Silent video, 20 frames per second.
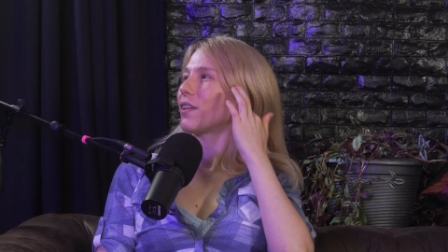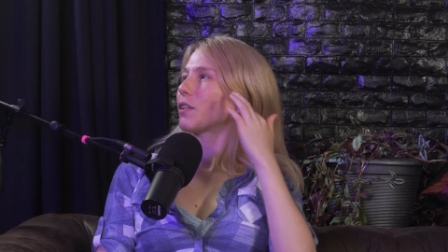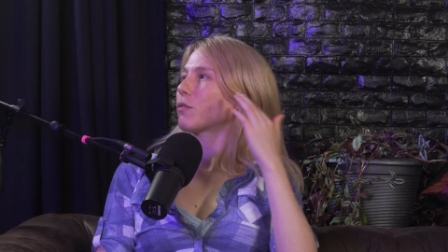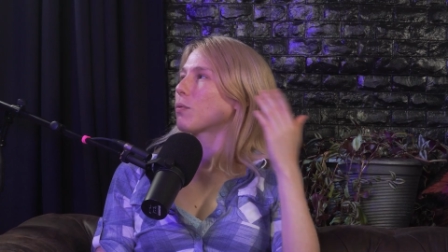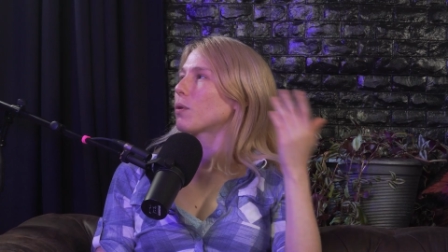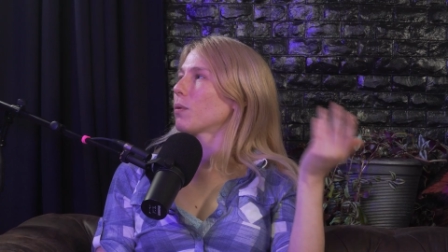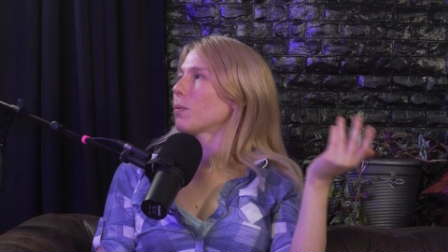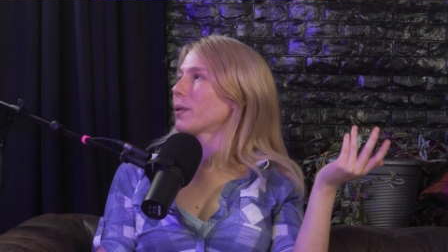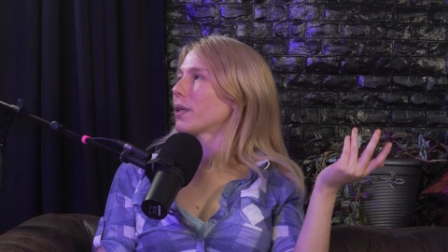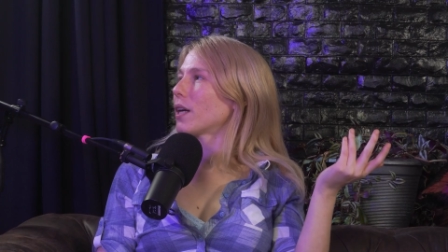that's
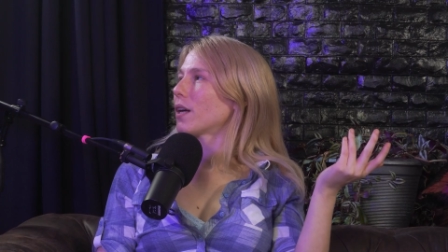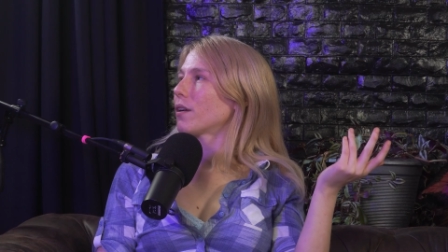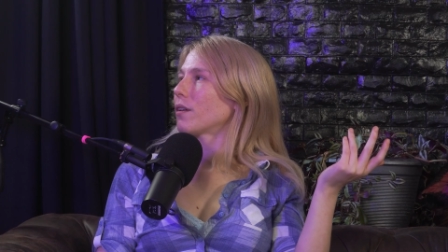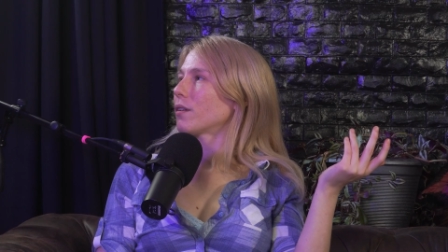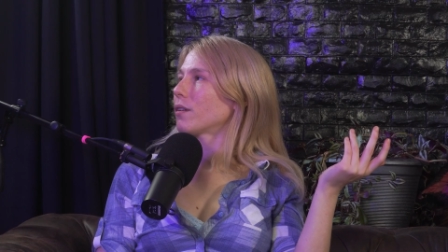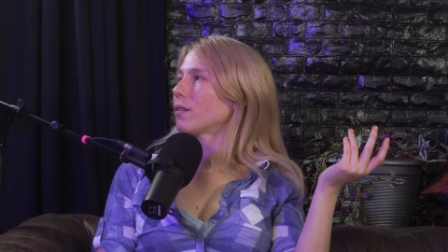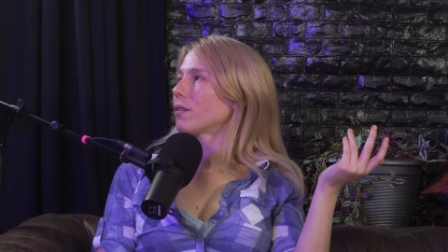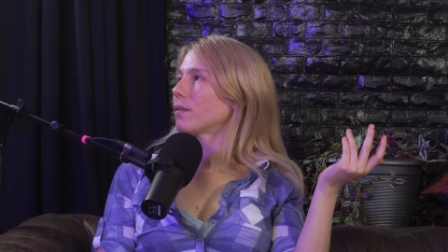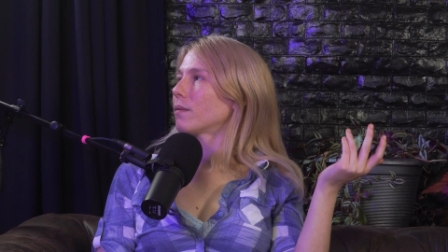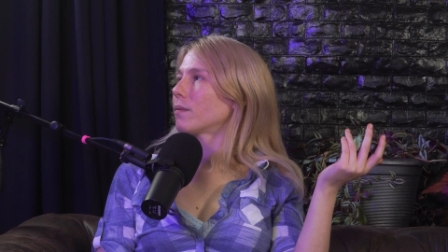where we got
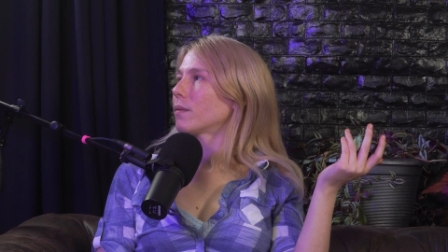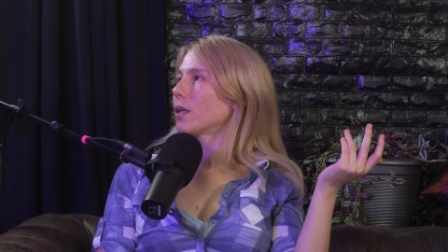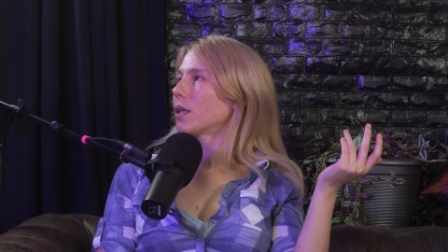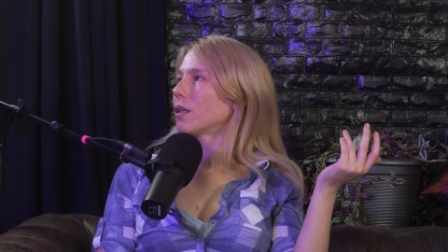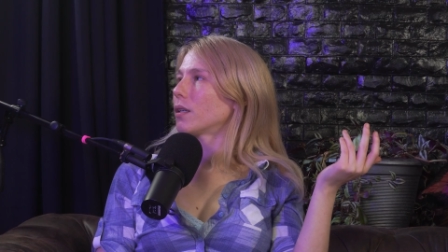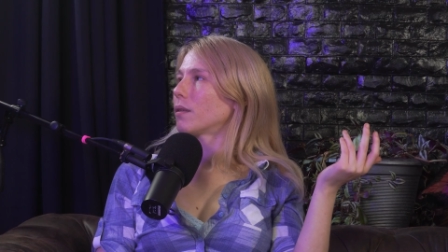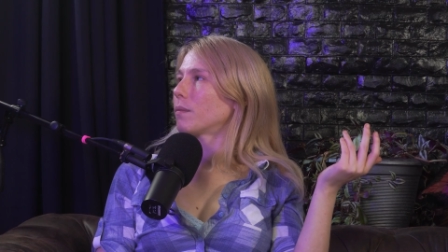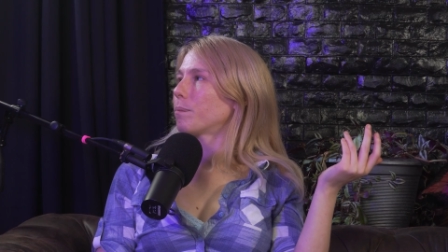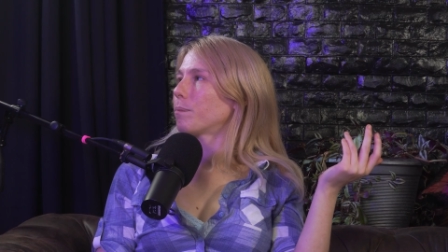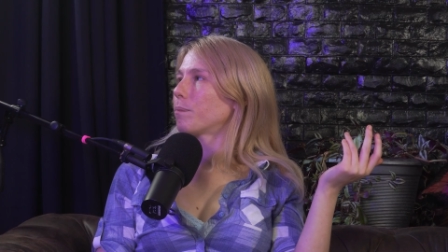our
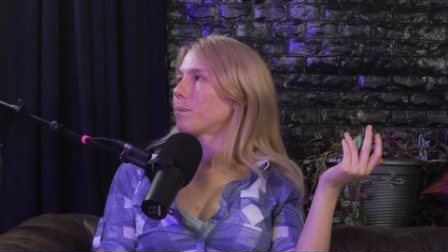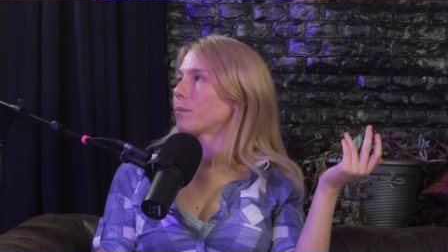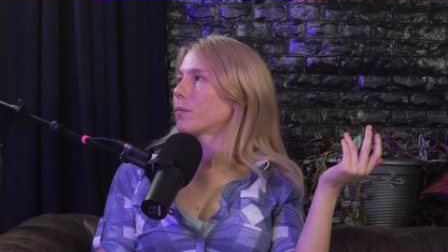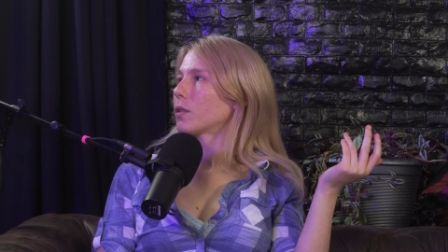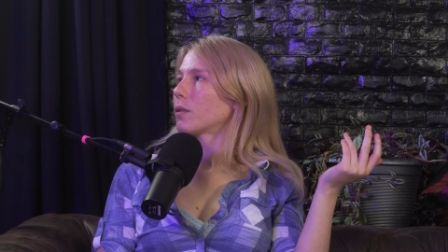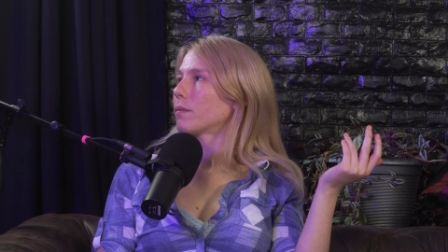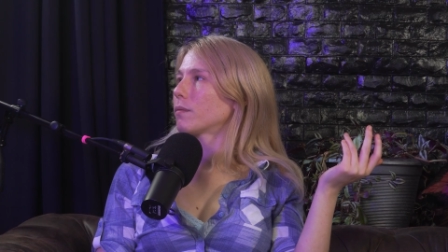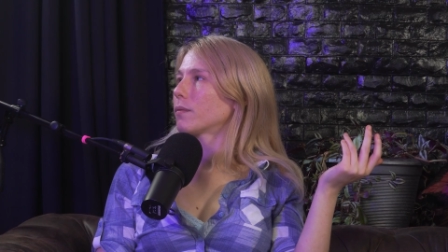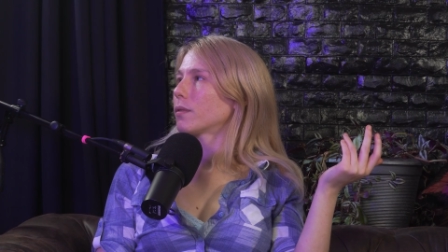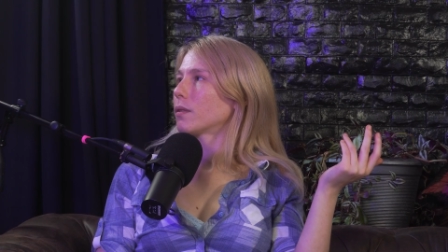uh,
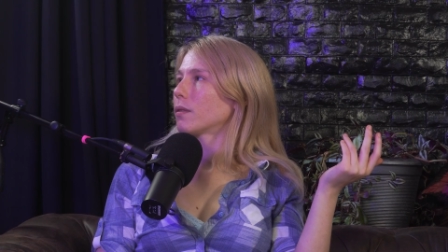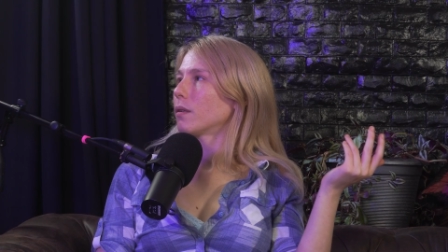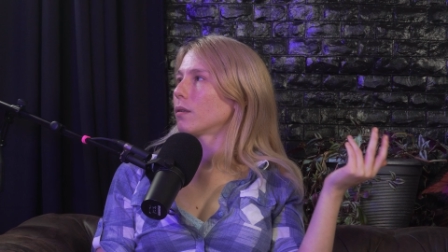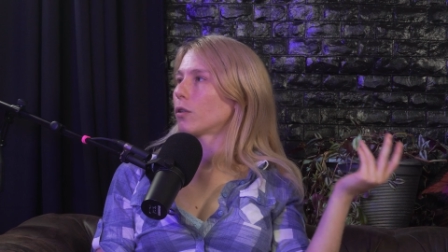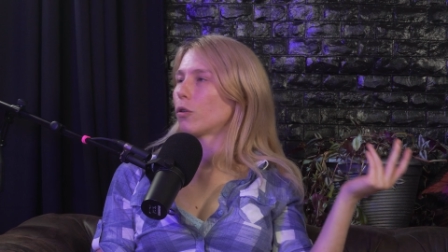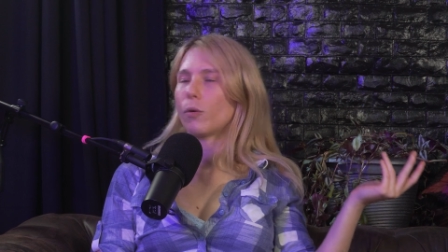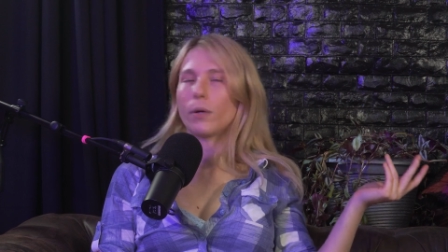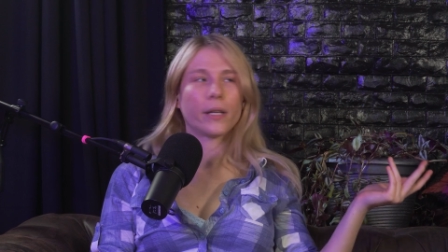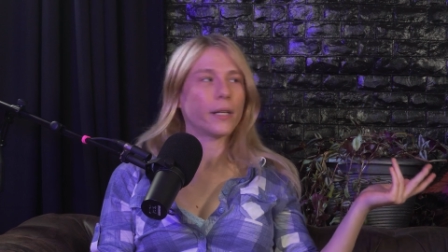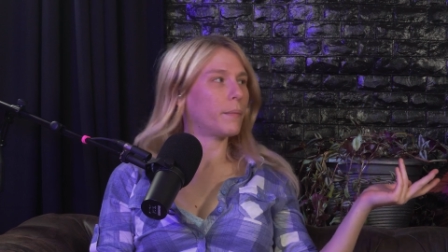
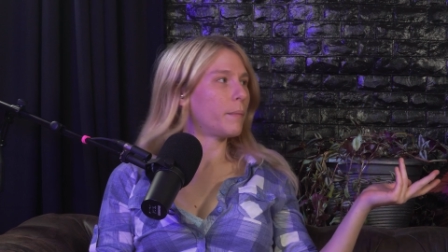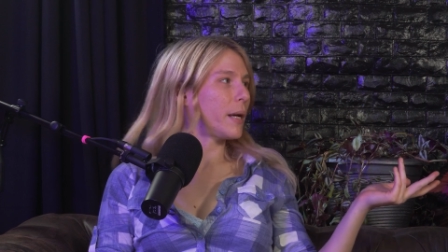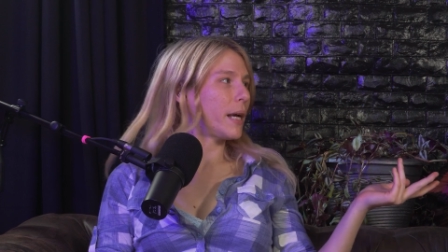Queen